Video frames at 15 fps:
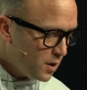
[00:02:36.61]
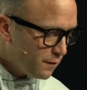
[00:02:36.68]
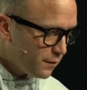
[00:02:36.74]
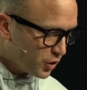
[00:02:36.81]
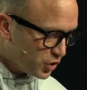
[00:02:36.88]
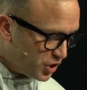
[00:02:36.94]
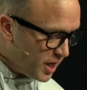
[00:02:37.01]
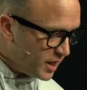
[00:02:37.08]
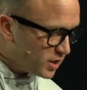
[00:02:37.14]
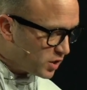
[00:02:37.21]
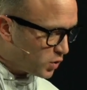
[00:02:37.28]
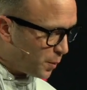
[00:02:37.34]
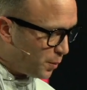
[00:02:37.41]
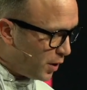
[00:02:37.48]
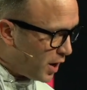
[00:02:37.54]
For
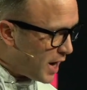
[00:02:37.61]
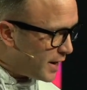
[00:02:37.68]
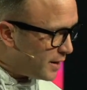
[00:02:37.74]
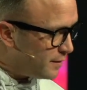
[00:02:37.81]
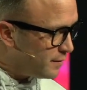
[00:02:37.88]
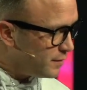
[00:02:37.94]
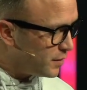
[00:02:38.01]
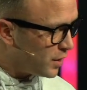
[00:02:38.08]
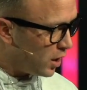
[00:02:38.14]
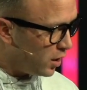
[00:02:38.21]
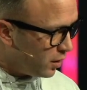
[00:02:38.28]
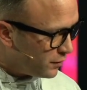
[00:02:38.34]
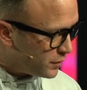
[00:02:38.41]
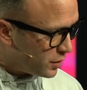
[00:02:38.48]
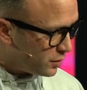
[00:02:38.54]
Jesus replied,
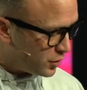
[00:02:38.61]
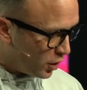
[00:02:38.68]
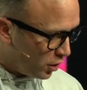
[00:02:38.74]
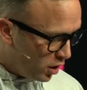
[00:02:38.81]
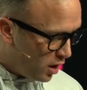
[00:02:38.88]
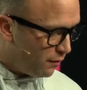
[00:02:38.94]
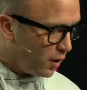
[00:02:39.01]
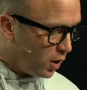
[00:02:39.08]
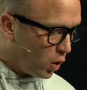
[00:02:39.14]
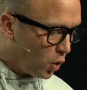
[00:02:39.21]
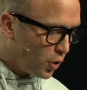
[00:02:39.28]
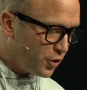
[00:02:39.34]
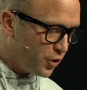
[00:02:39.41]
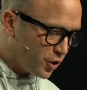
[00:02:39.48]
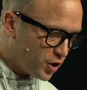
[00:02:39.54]
the, to, to love the
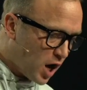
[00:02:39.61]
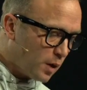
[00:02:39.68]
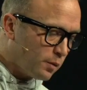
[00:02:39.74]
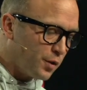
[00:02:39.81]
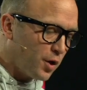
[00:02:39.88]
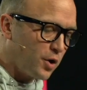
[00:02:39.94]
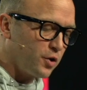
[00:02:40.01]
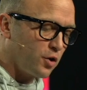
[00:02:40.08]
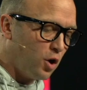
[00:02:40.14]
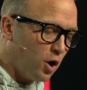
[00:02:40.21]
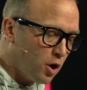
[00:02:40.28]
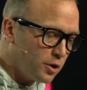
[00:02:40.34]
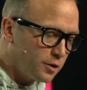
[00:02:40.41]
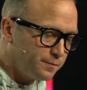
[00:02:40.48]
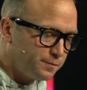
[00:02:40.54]
Lord your God with all your
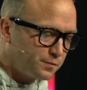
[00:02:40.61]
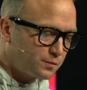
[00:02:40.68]
heart,